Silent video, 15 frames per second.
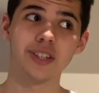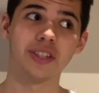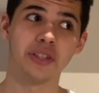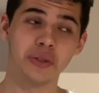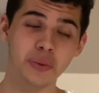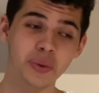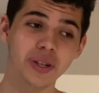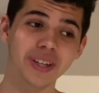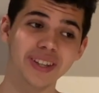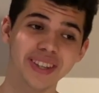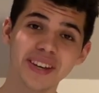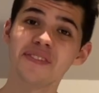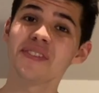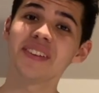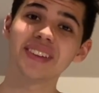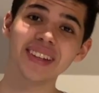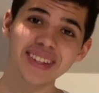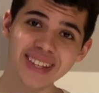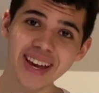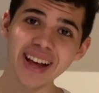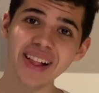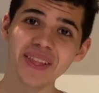you can definitely
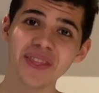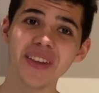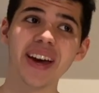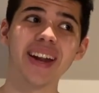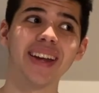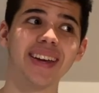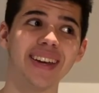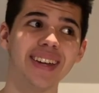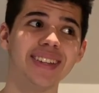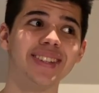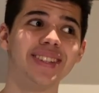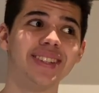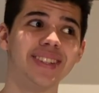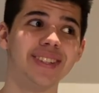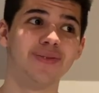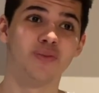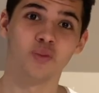tell that it's